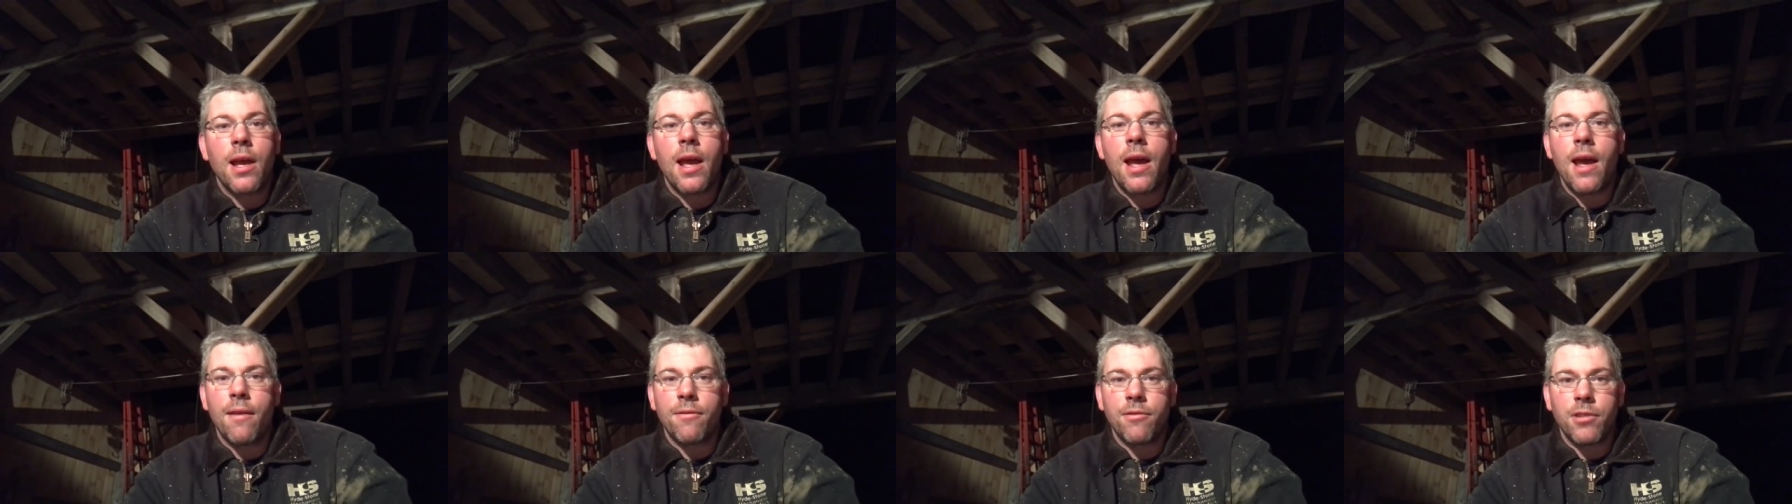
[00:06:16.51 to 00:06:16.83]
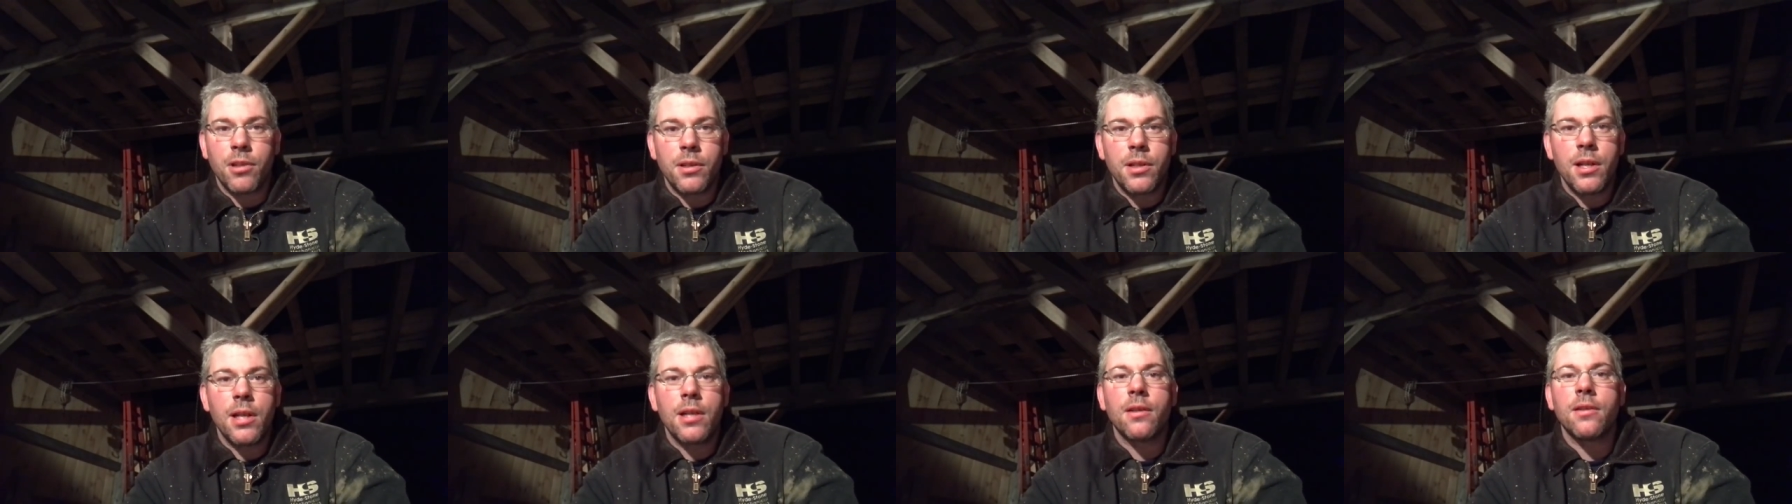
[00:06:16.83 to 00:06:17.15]

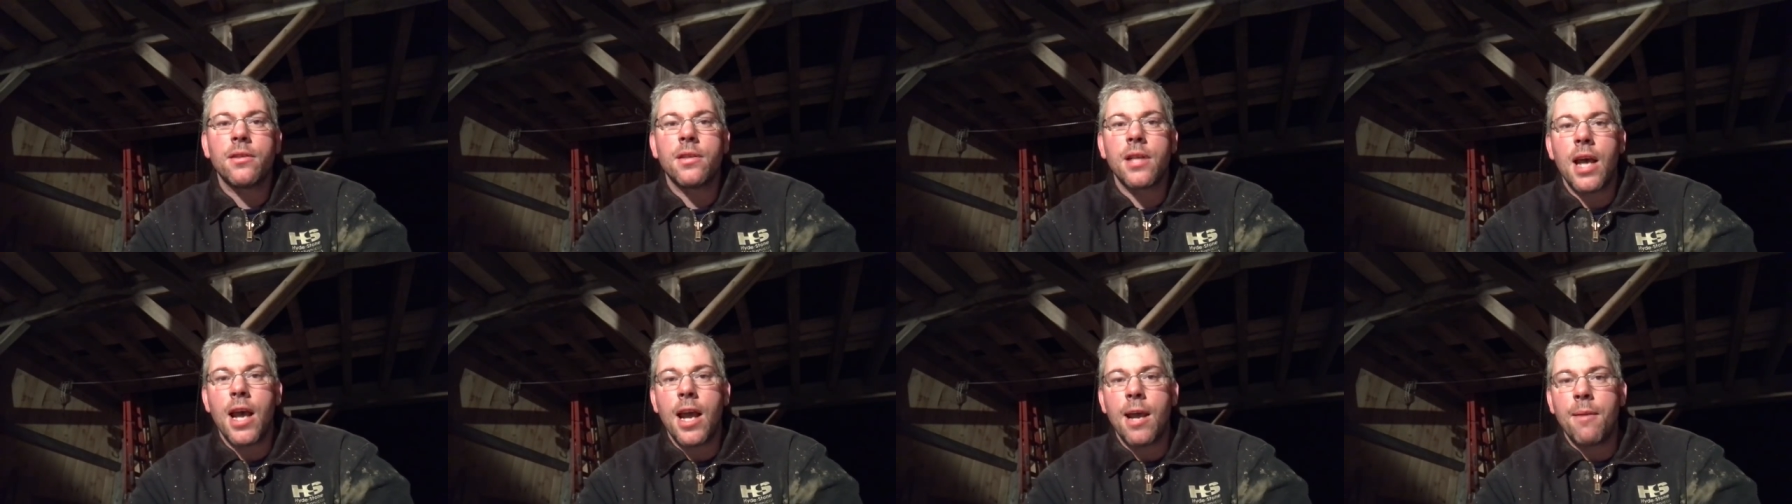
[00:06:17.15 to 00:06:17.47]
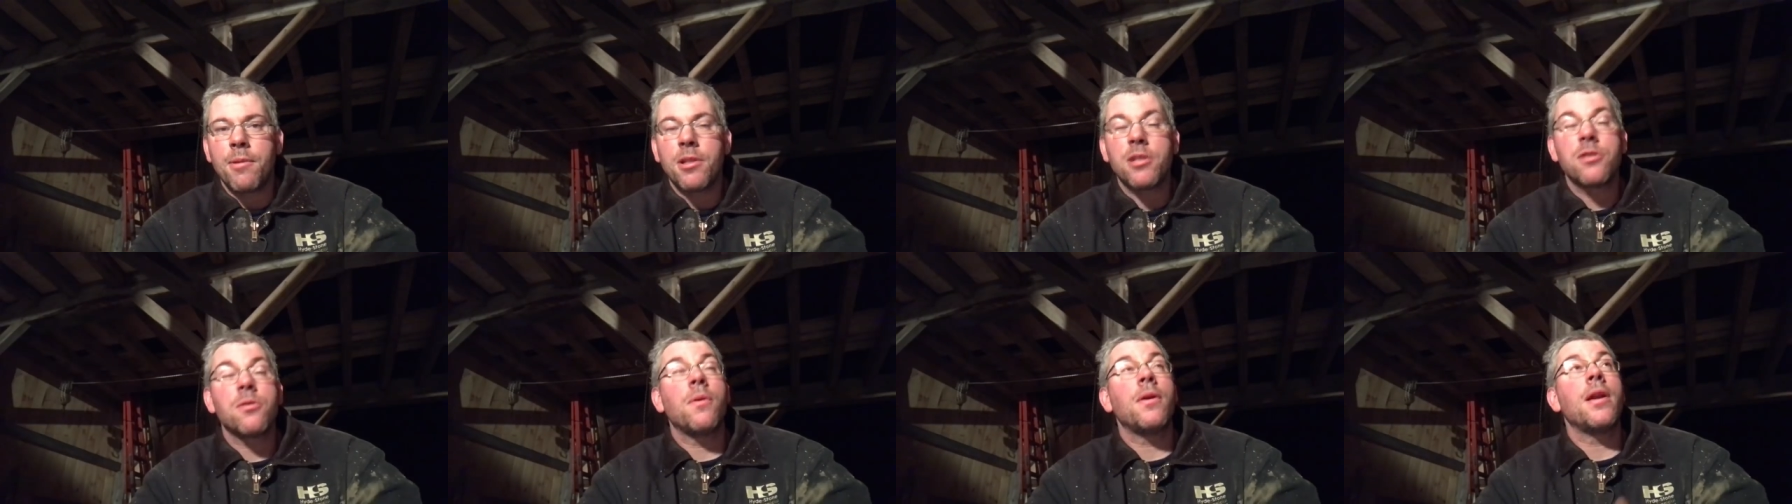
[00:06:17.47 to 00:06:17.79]
after dinner
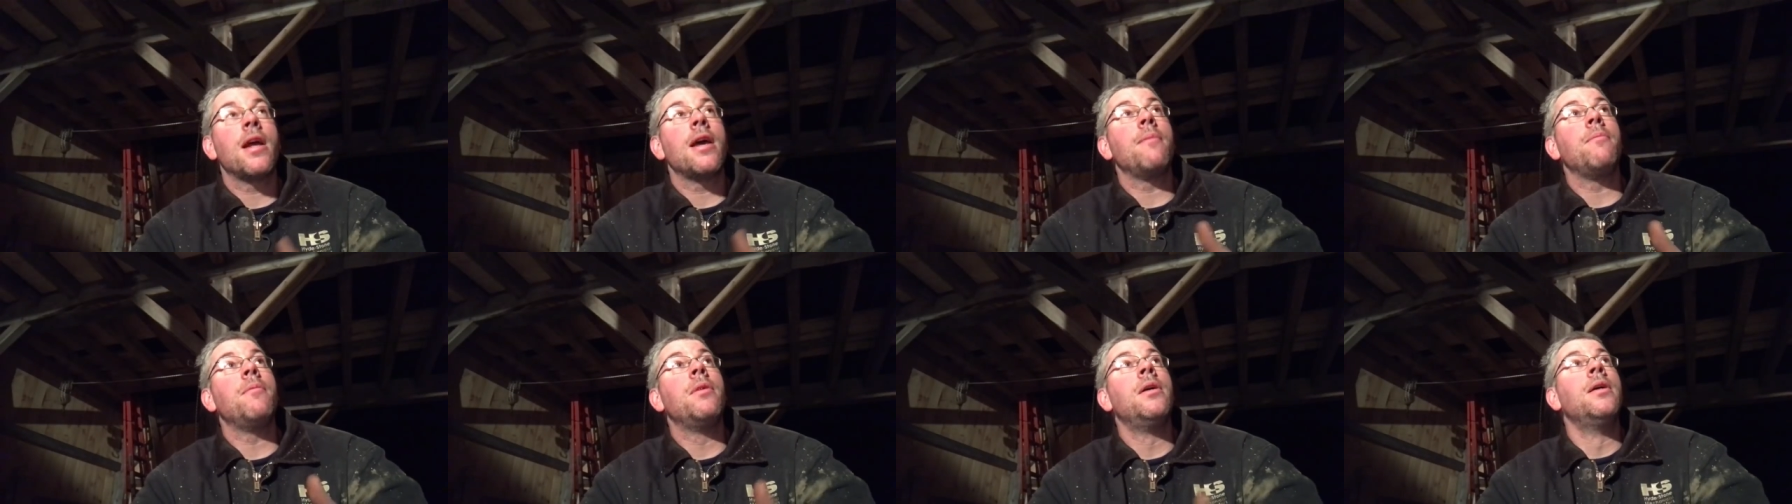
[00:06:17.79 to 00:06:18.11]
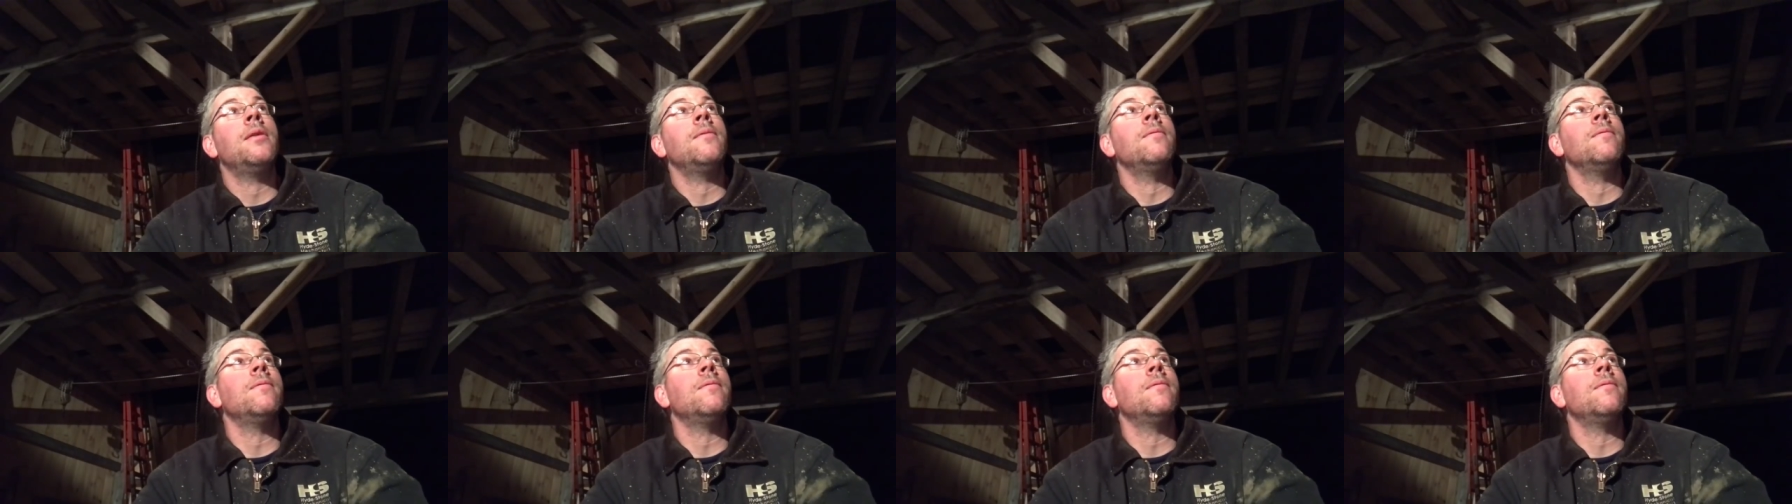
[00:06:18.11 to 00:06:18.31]
time. It's when I'm,